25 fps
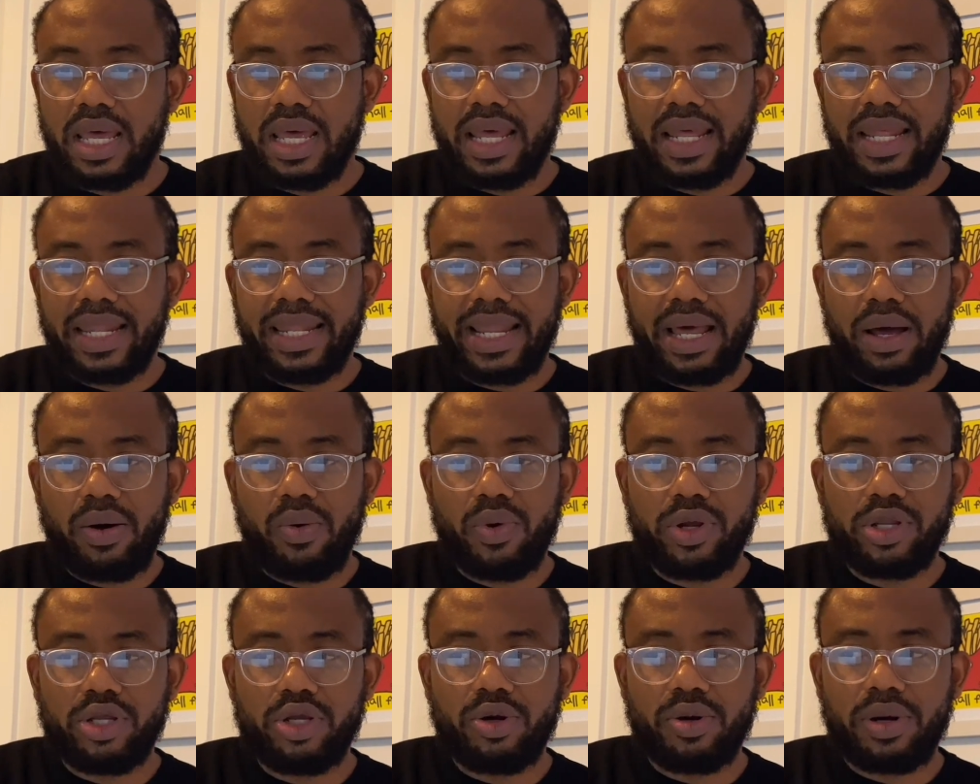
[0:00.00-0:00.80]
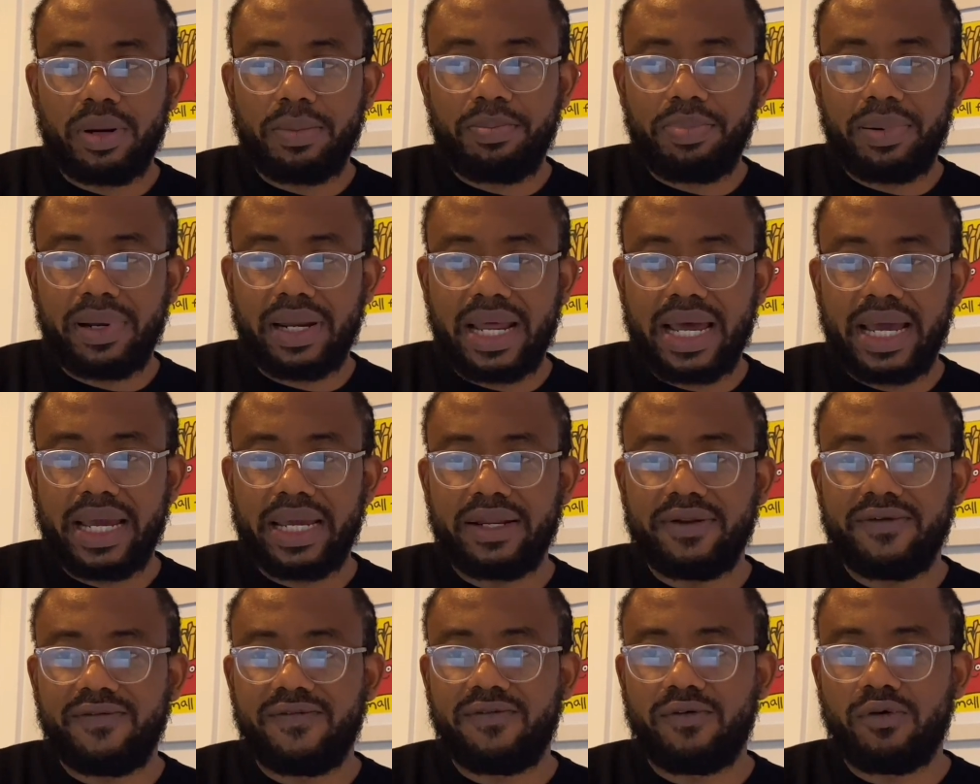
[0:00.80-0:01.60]
Now, when you're applying
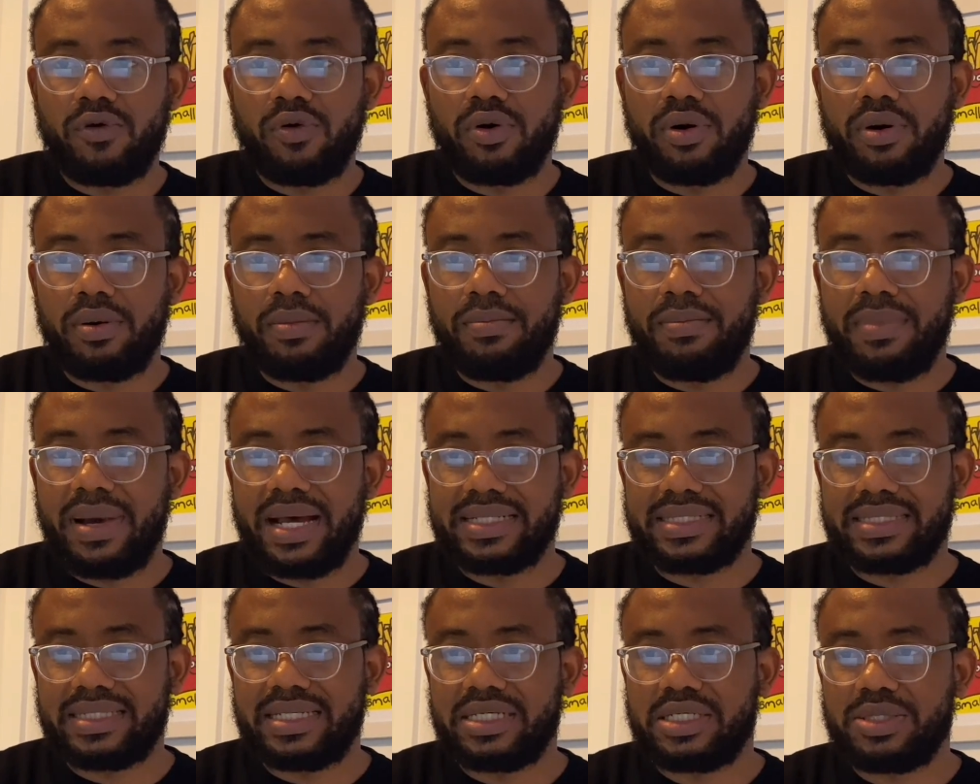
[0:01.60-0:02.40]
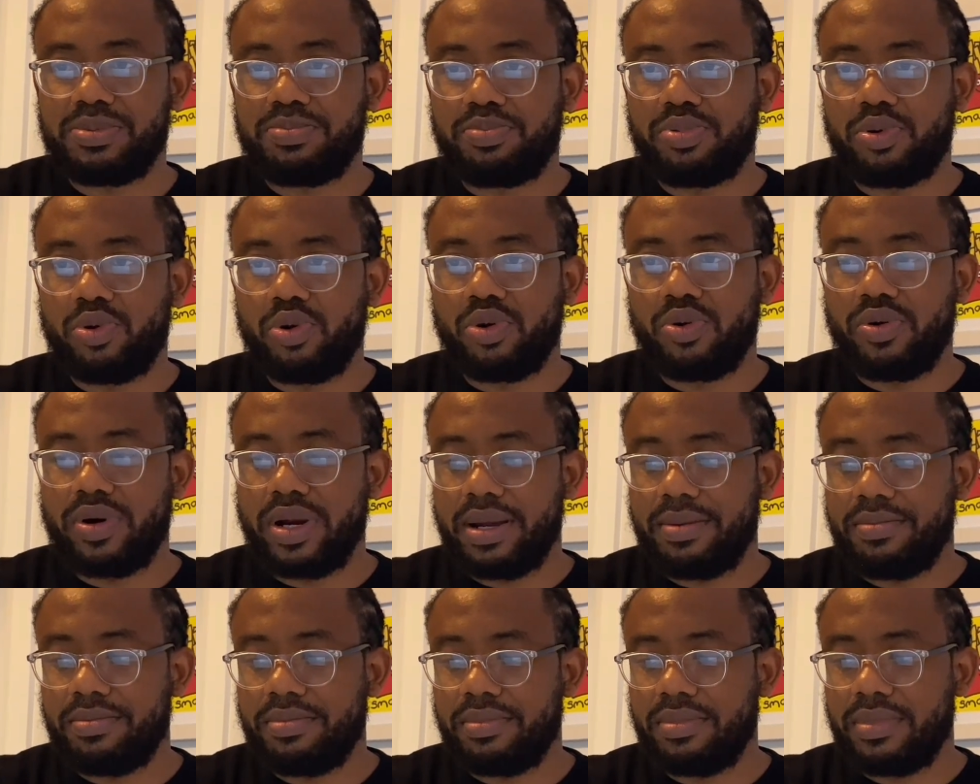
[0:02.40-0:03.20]
for master's
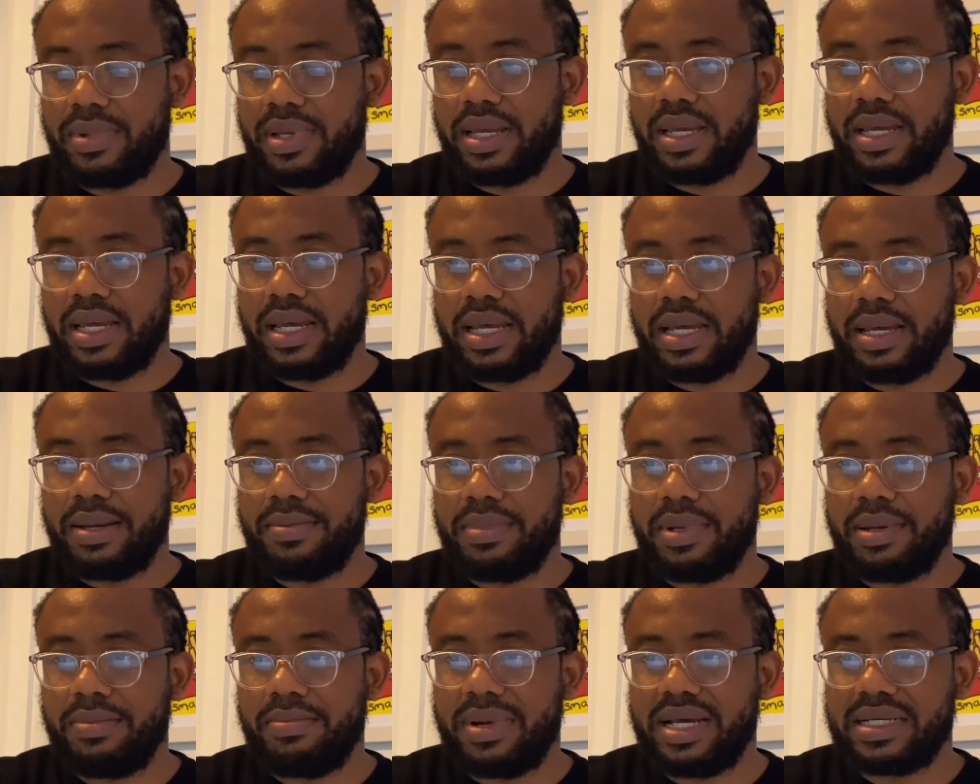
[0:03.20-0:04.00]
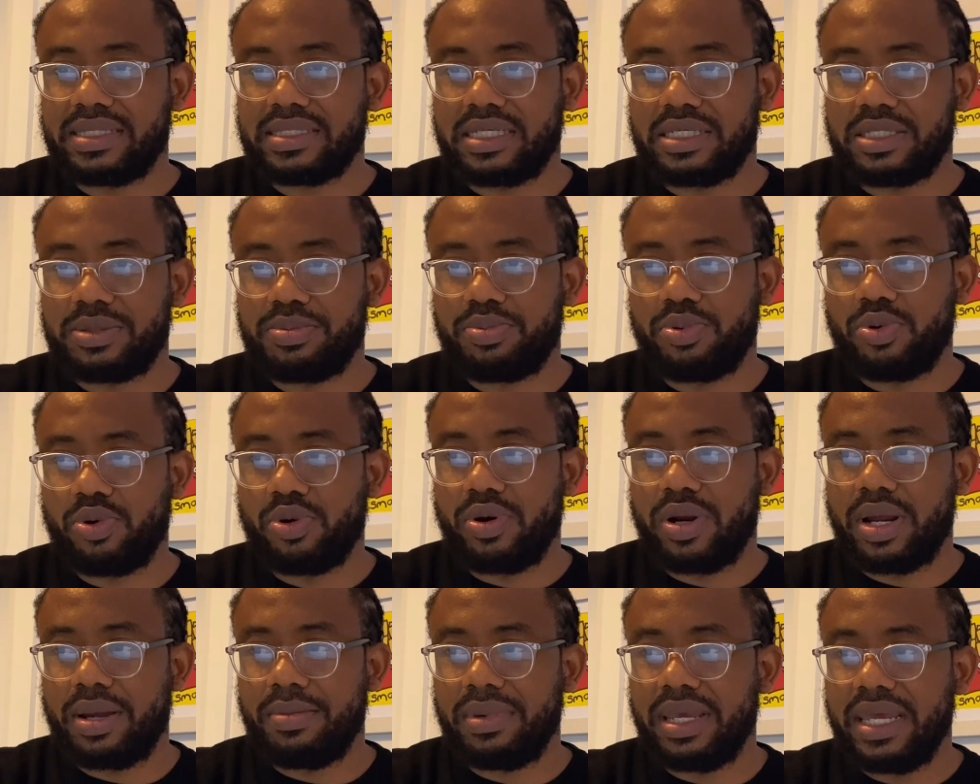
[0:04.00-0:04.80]
program, a master's
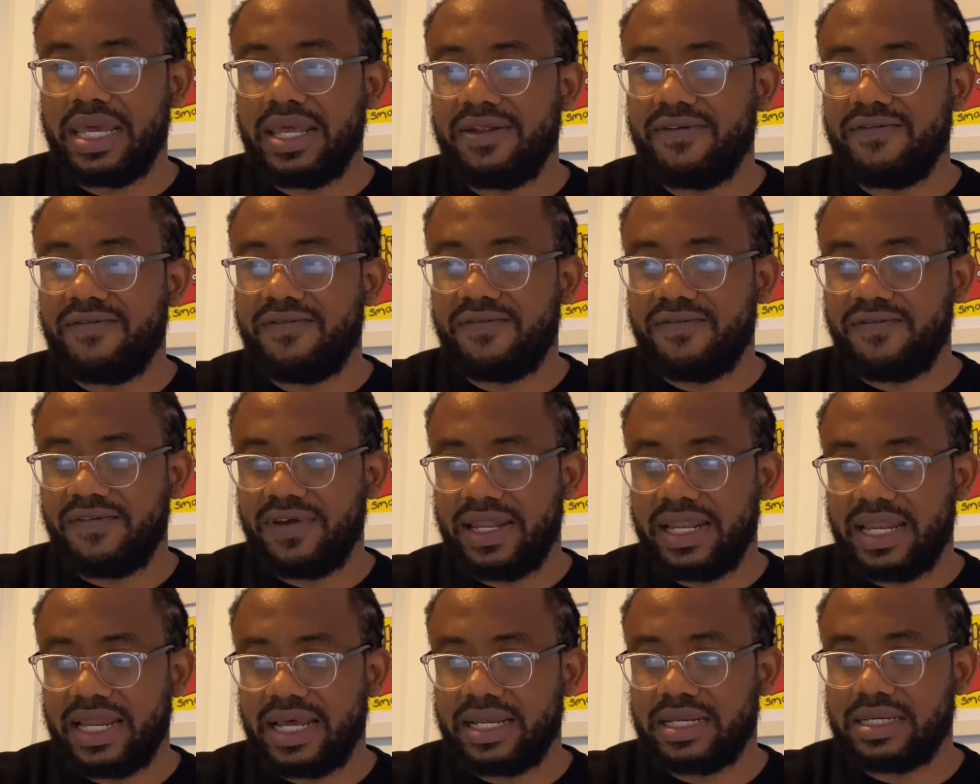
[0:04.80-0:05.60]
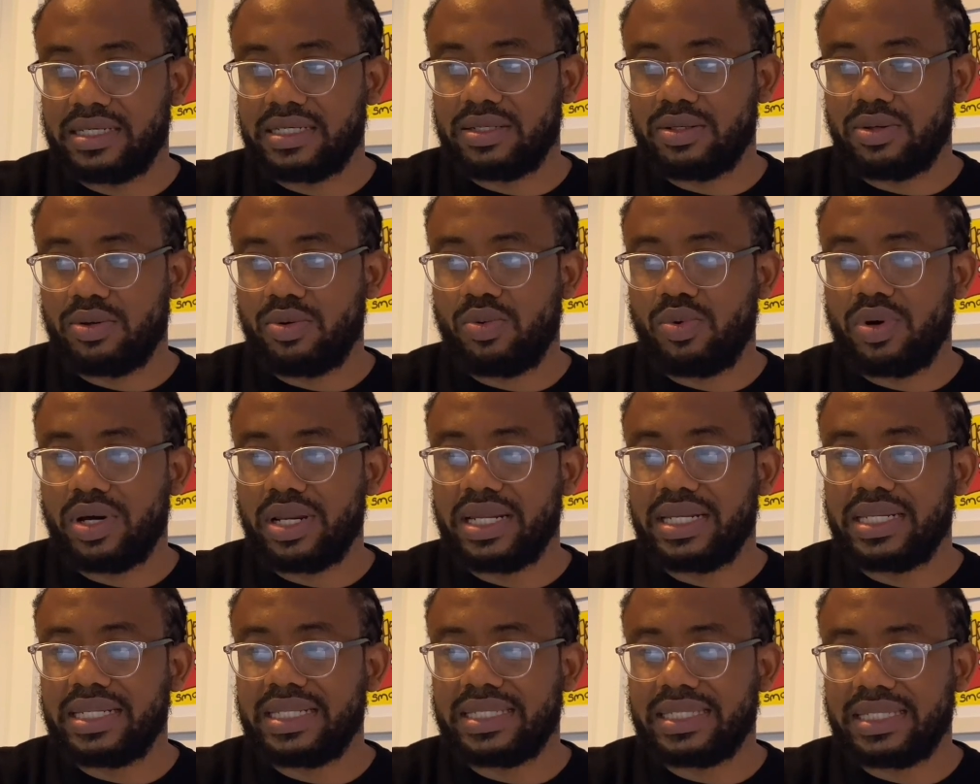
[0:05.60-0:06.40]
program in Finland, what are
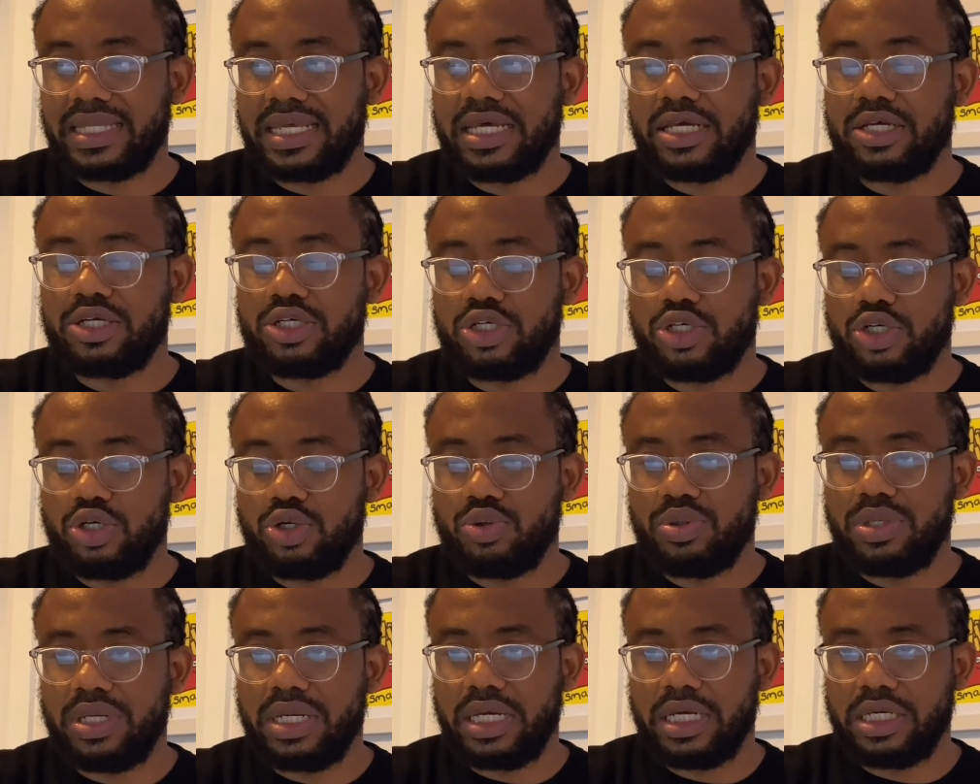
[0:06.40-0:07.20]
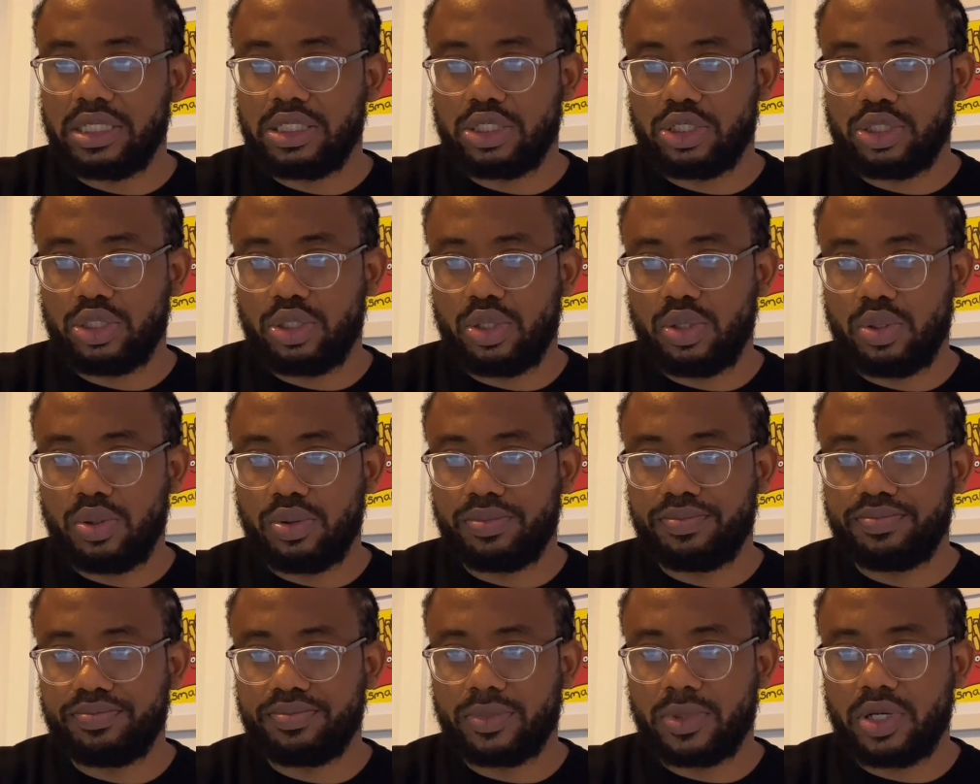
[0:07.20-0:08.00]
the things you need to know,
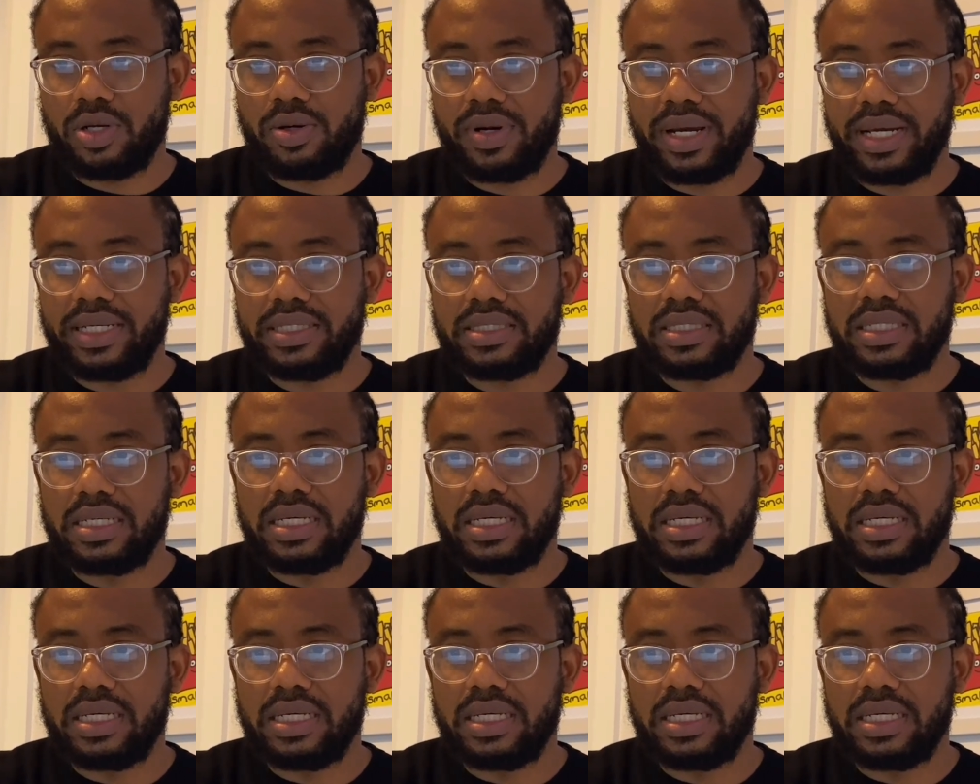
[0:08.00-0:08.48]
all right?